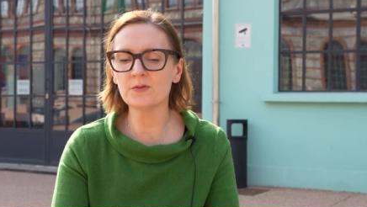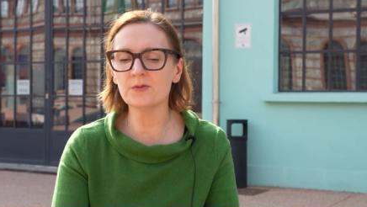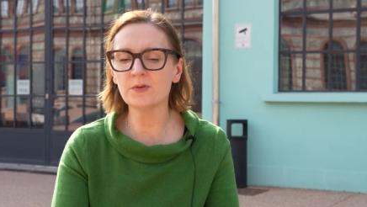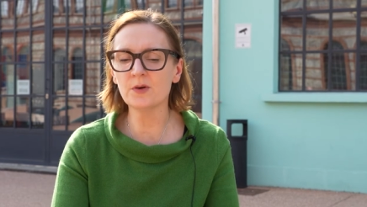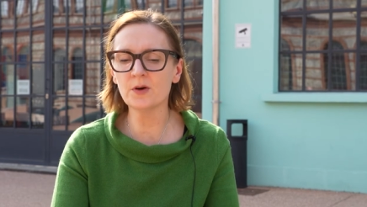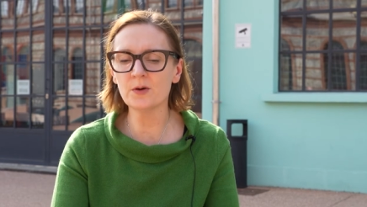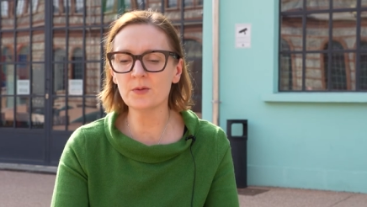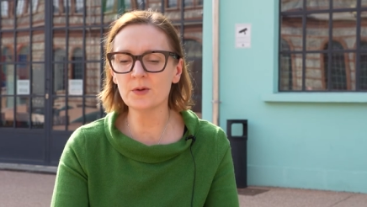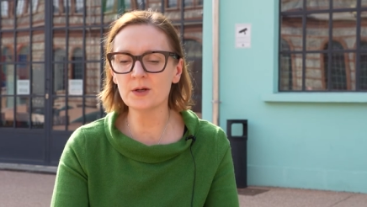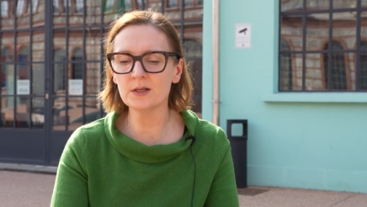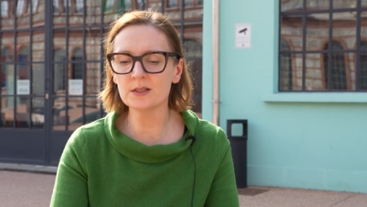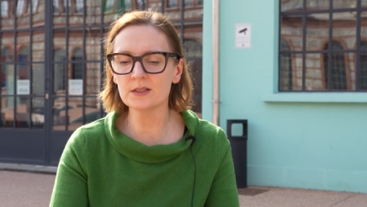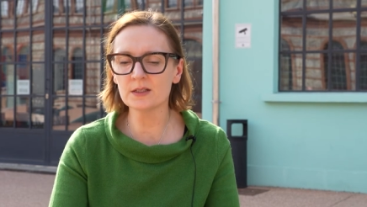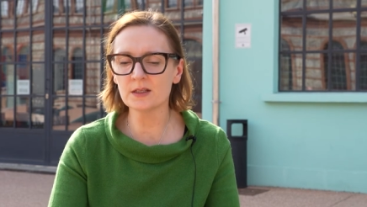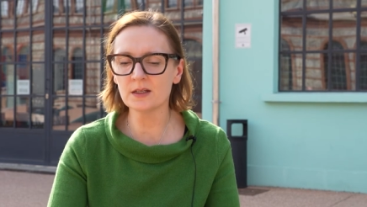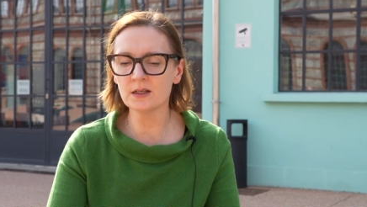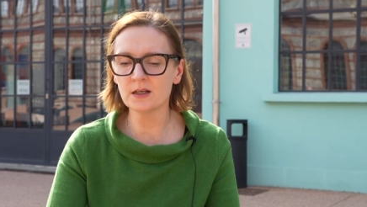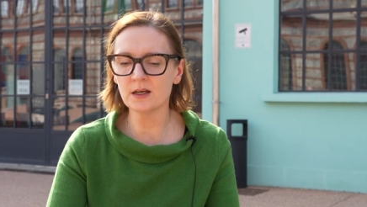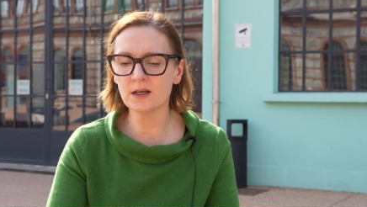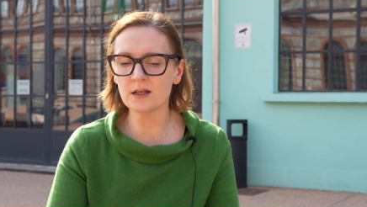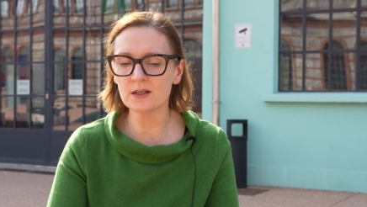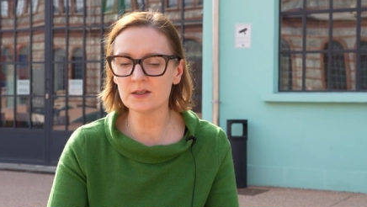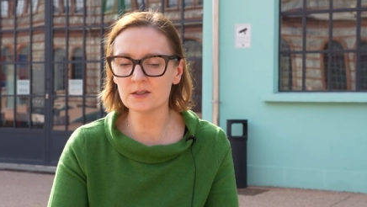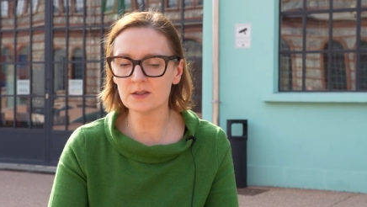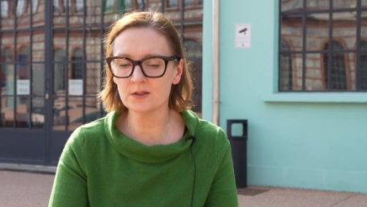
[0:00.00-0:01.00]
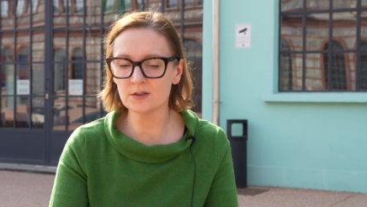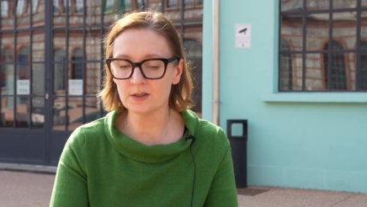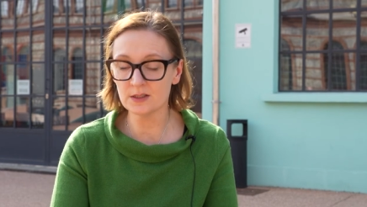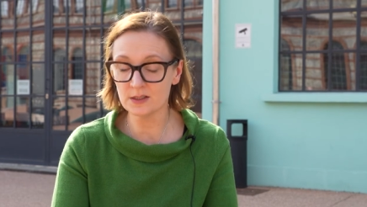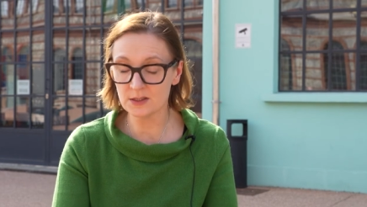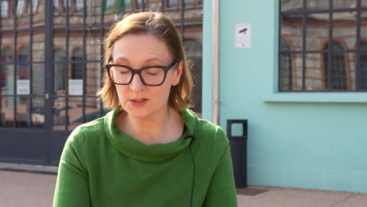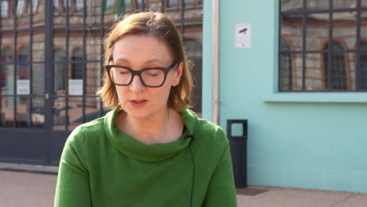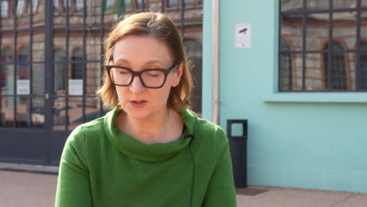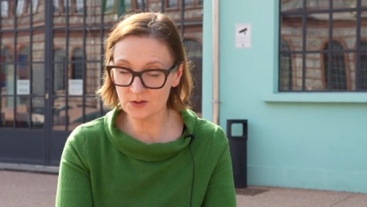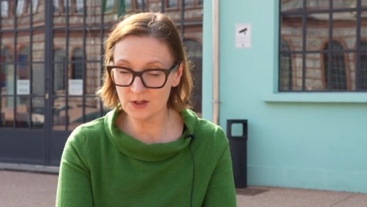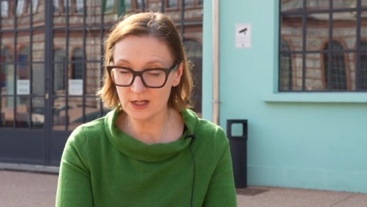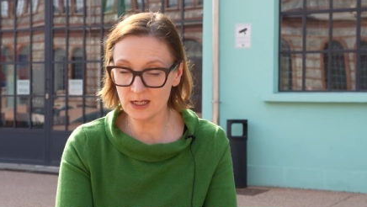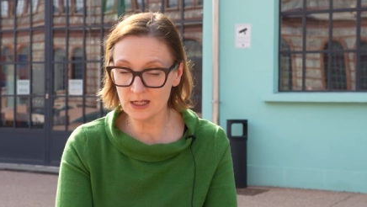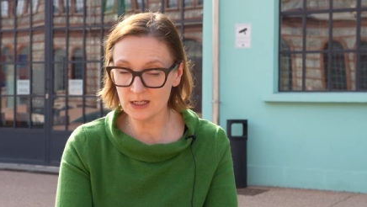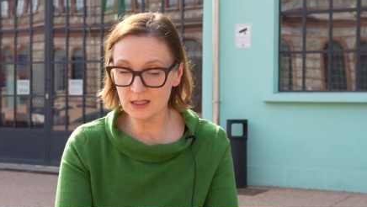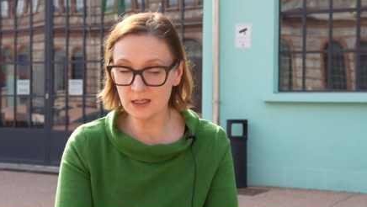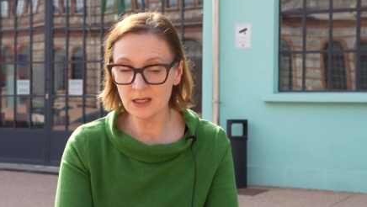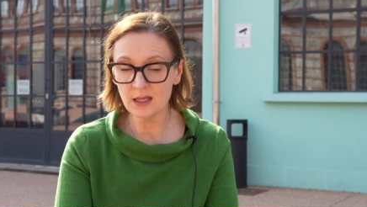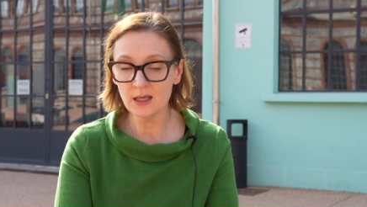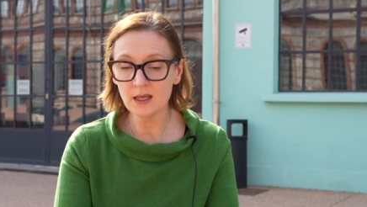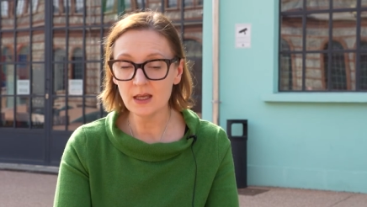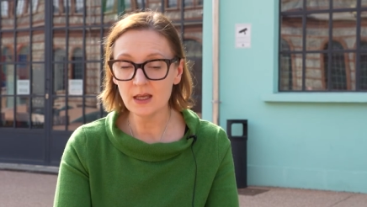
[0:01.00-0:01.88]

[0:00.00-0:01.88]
forward onto the screen.